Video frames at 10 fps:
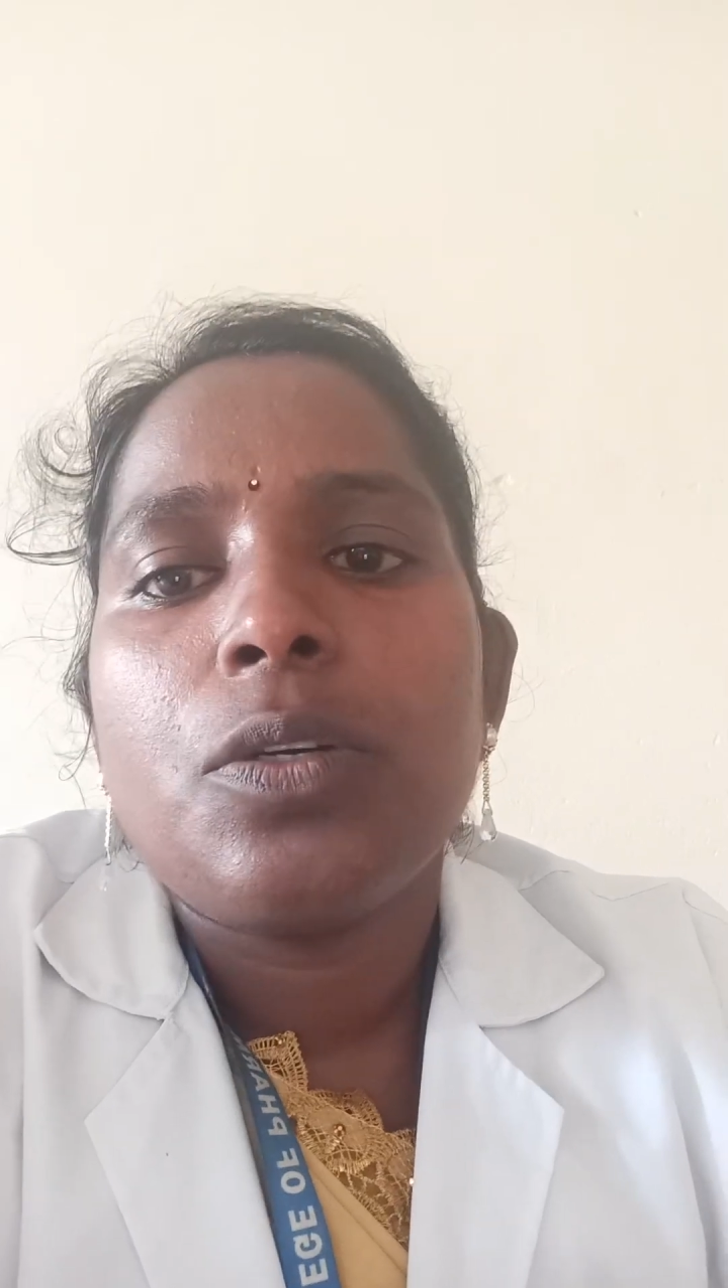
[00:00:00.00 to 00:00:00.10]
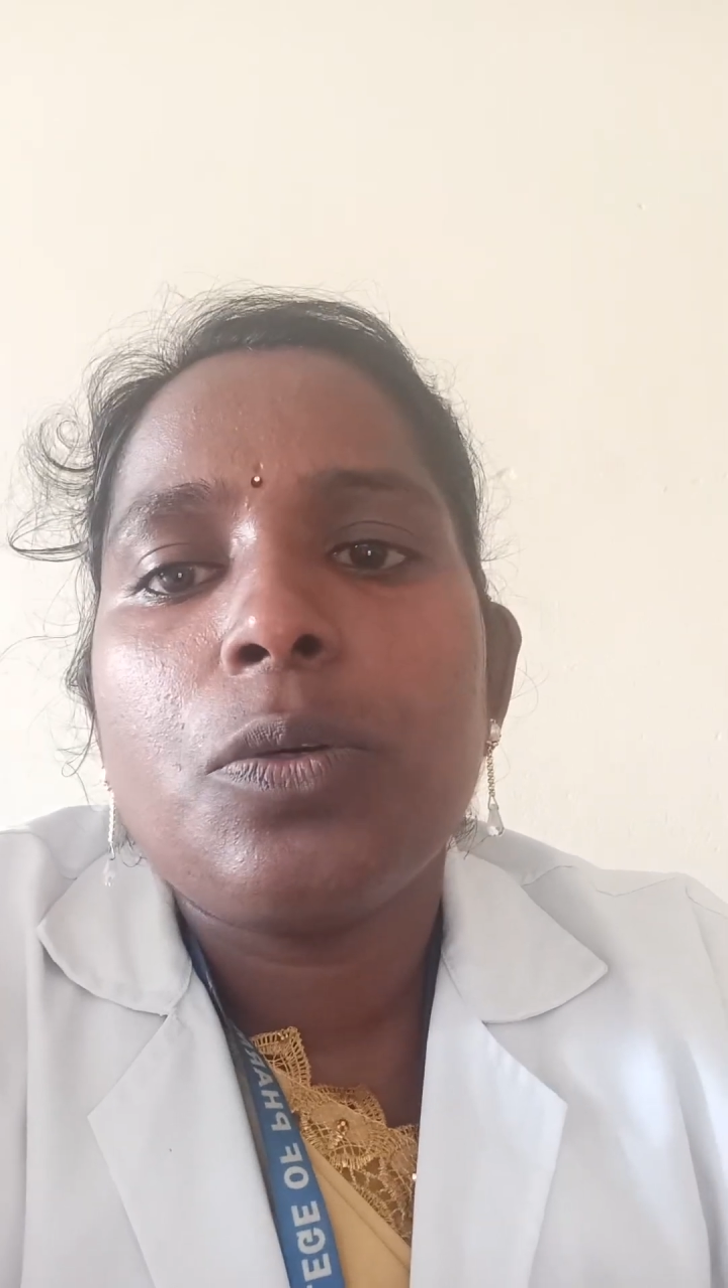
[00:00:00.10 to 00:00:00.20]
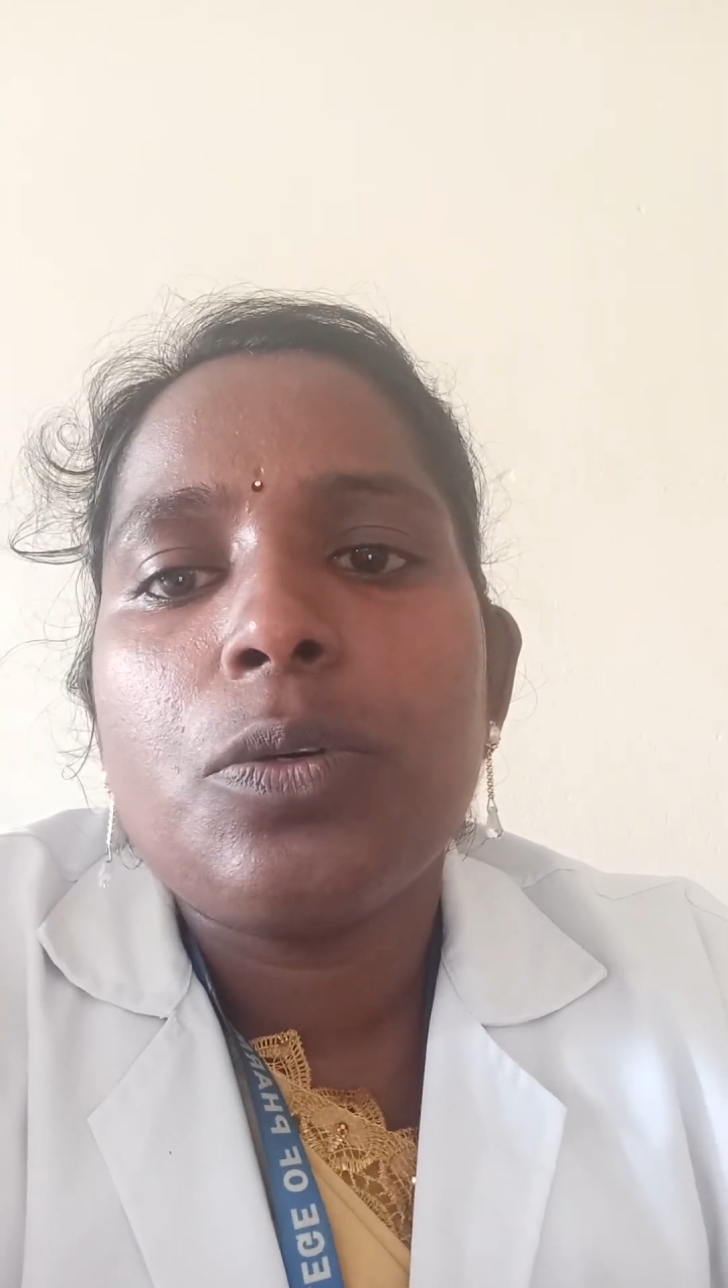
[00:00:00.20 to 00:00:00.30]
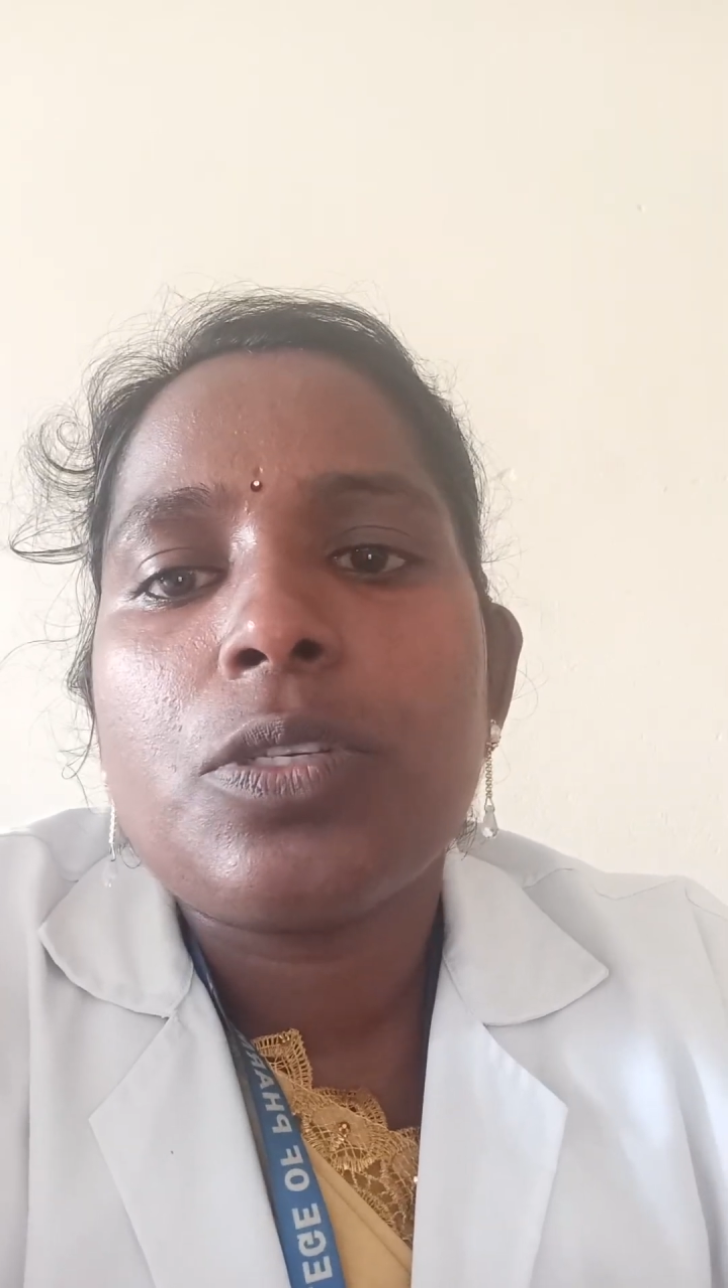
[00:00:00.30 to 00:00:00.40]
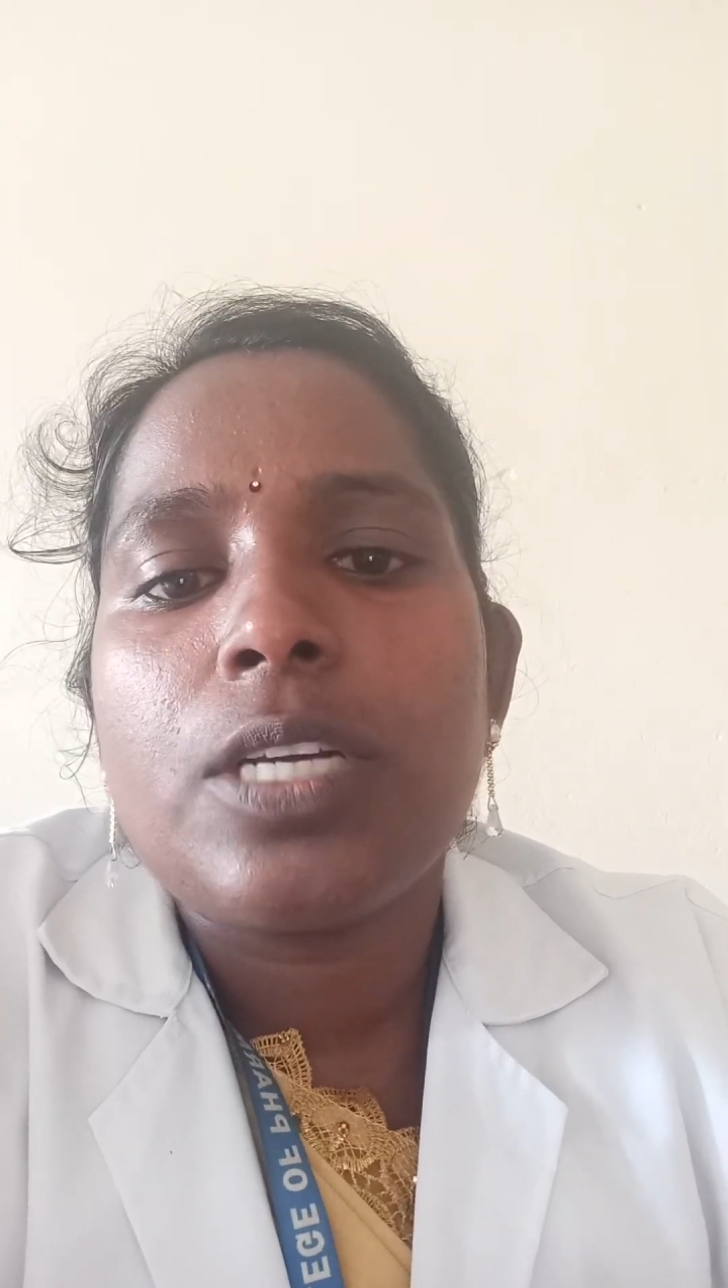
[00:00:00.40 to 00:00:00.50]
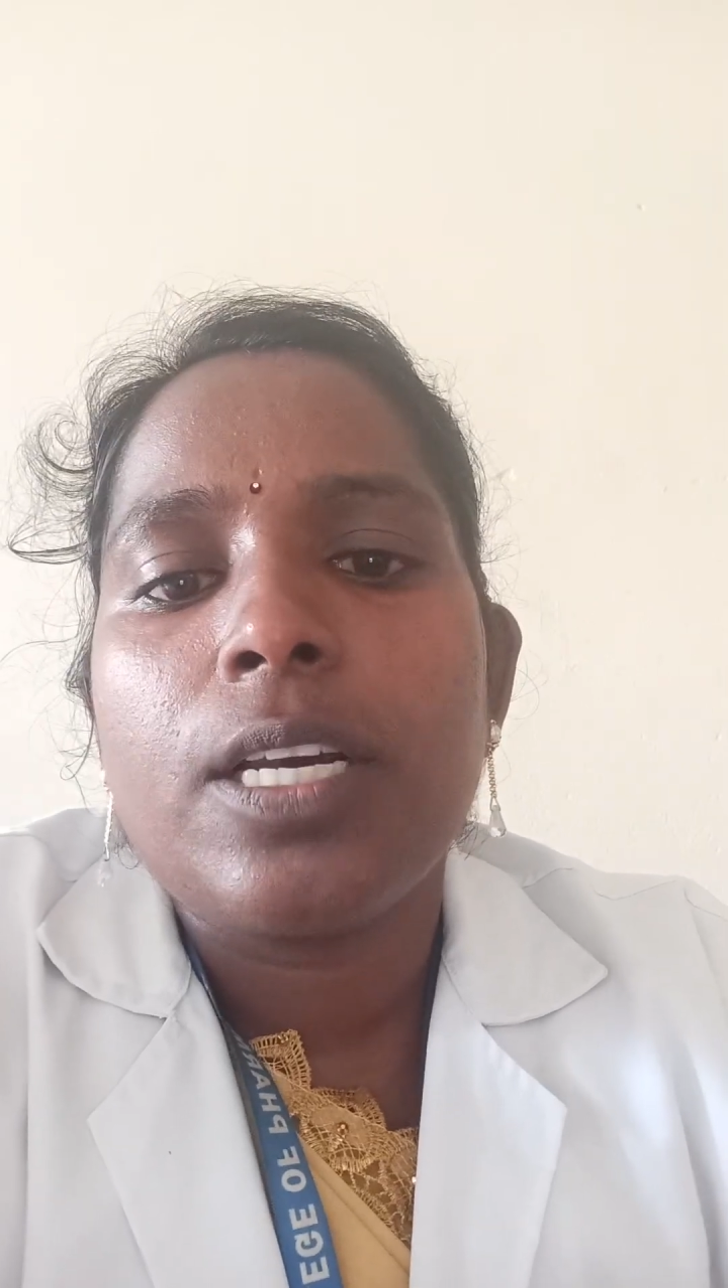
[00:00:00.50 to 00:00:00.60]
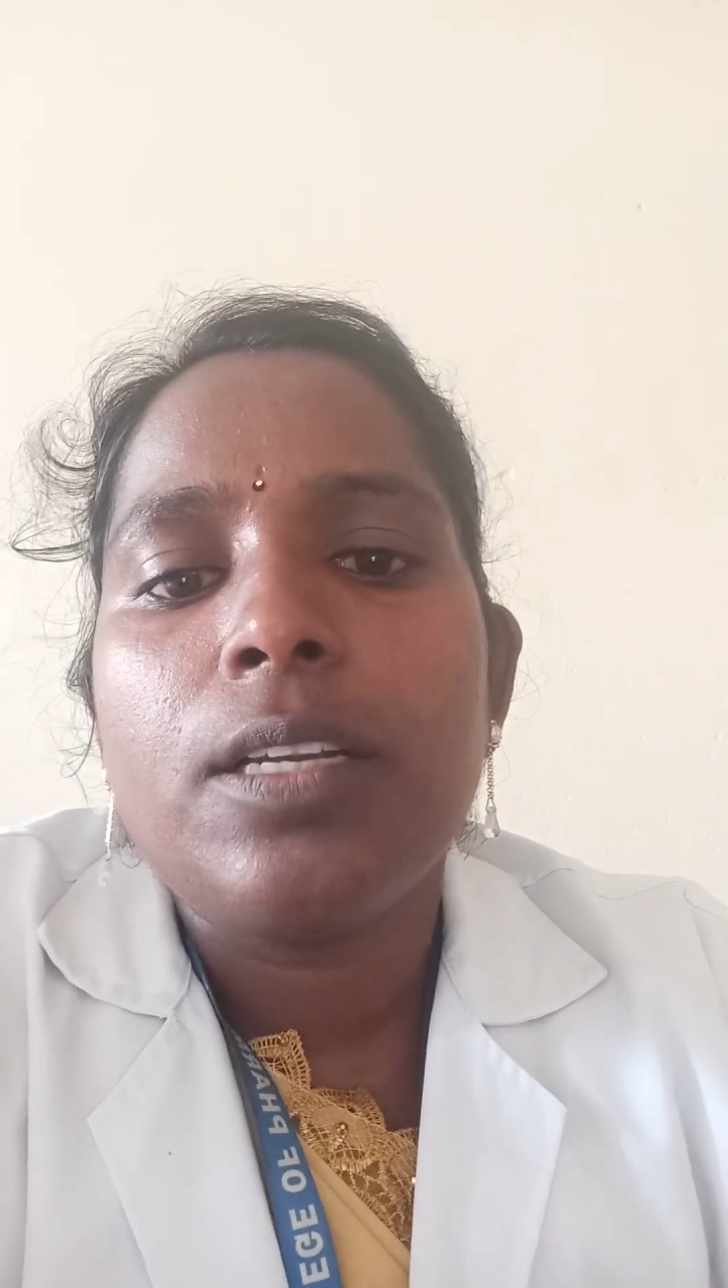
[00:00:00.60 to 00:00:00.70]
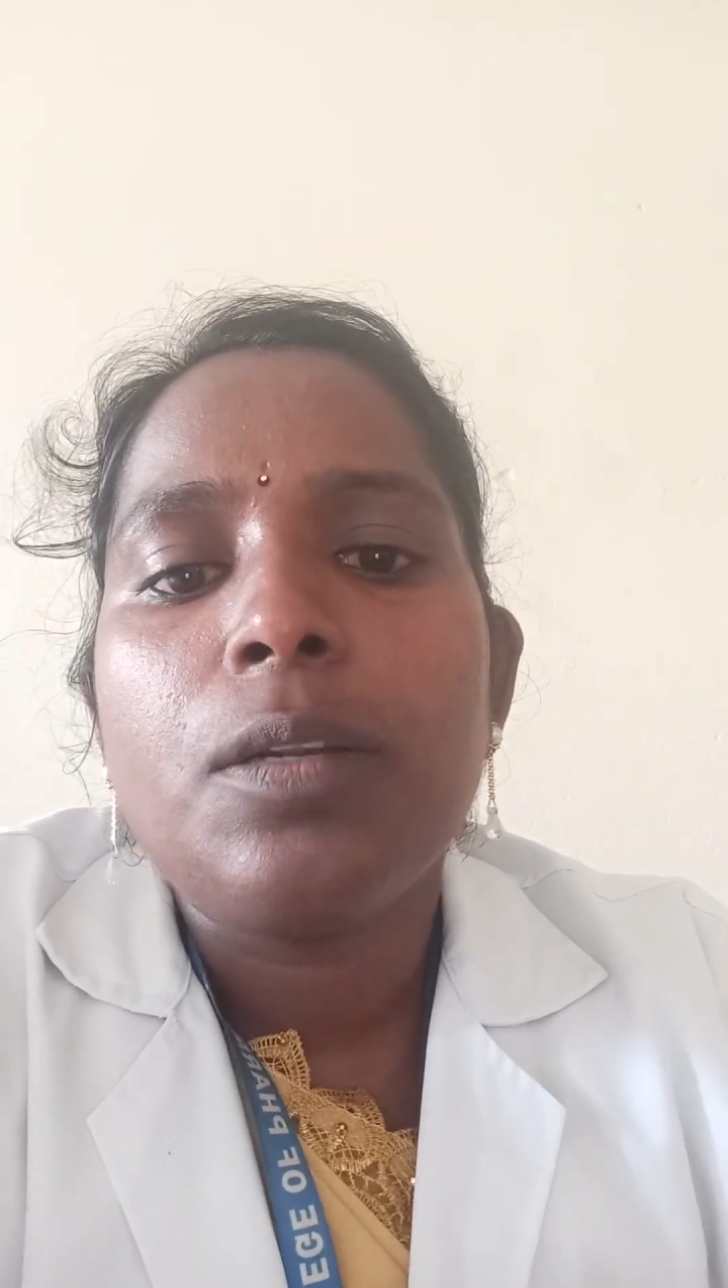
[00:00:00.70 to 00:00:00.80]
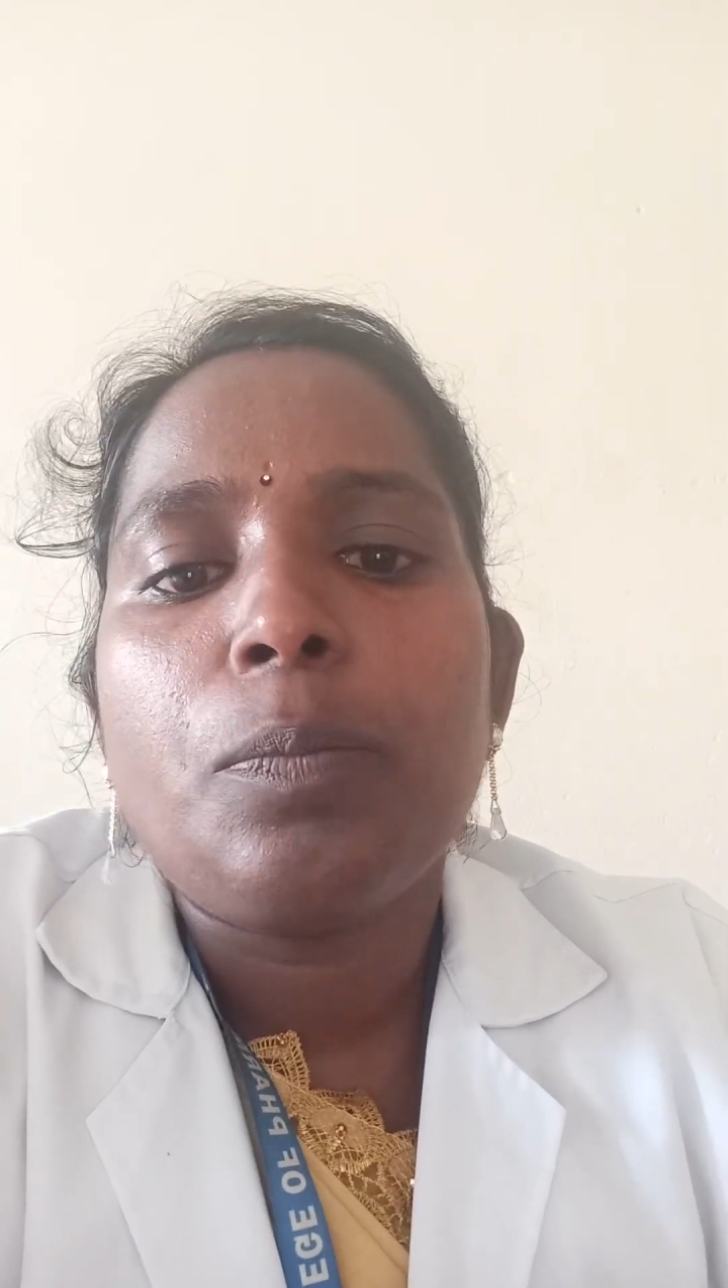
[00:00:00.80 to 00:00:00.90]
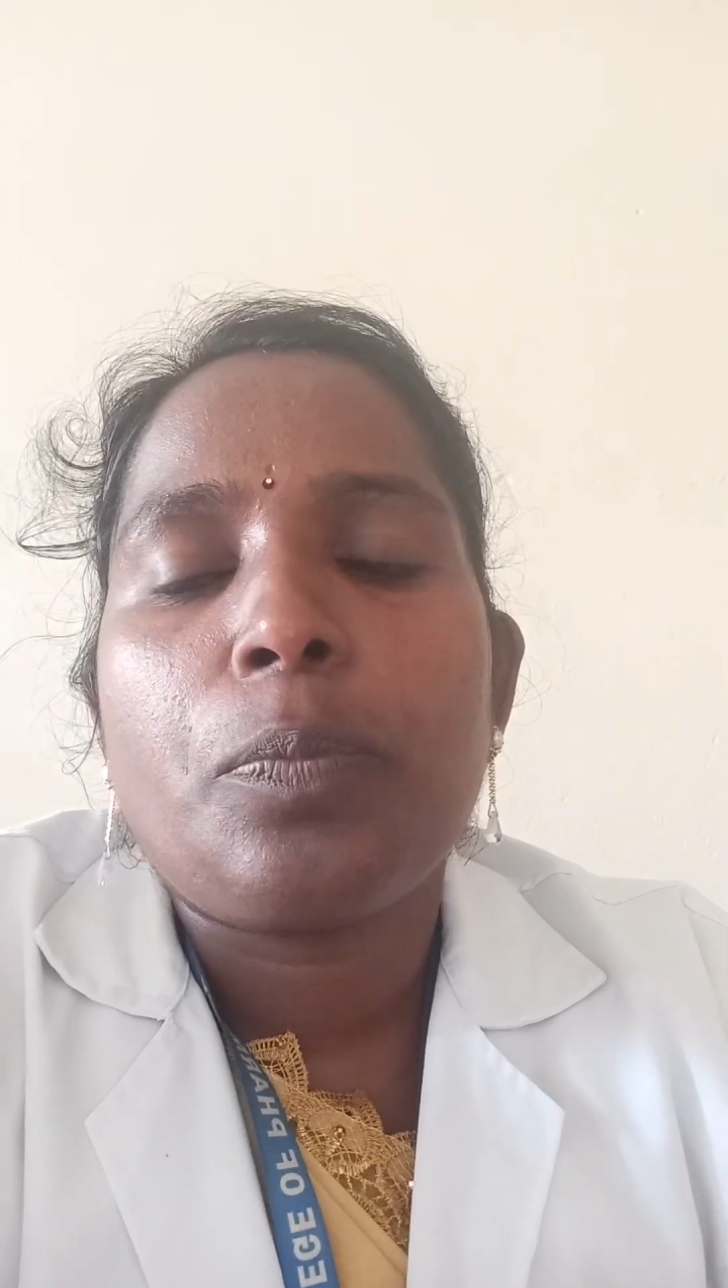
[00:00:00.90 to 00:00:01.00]
used
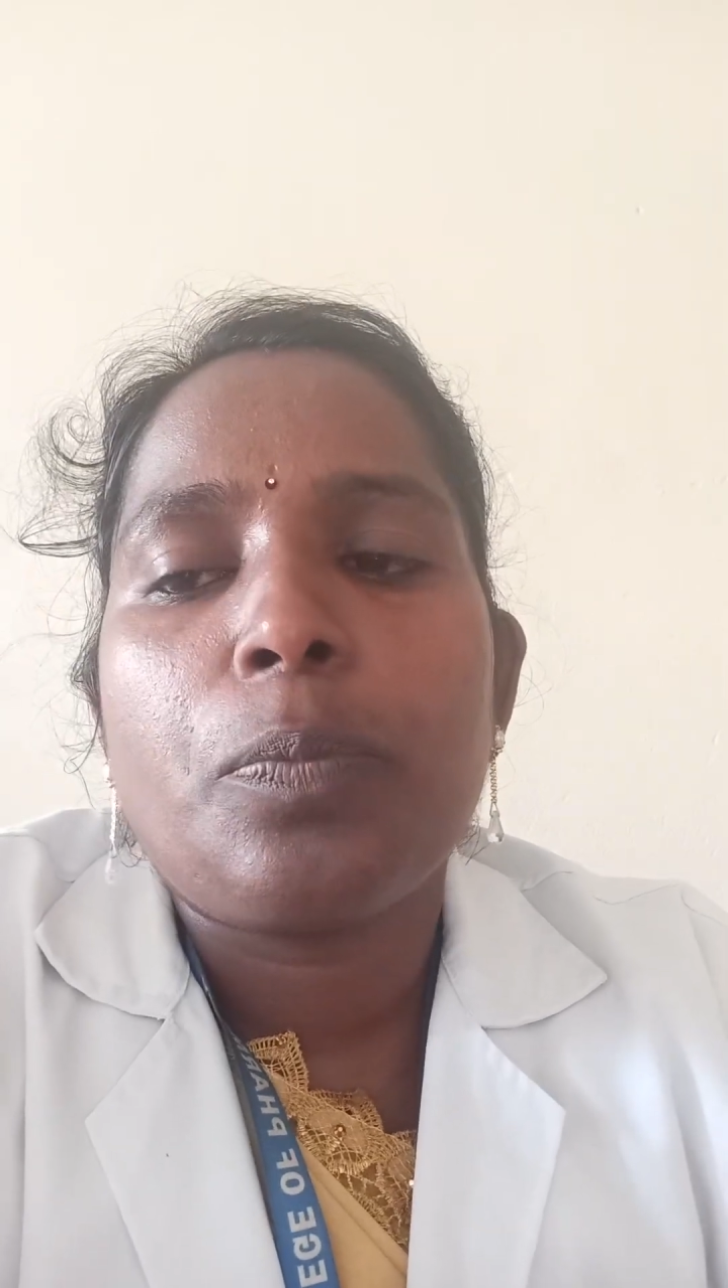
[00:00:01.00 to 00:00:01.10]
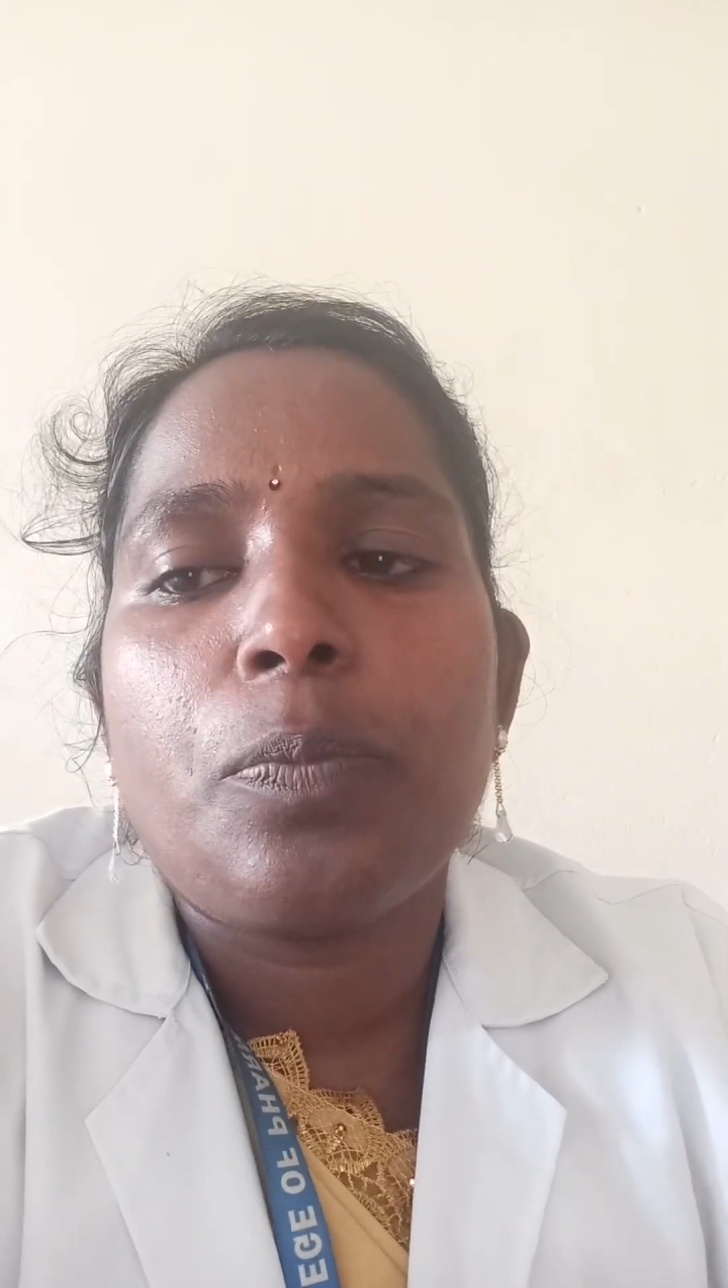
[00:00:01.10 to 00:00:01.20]
in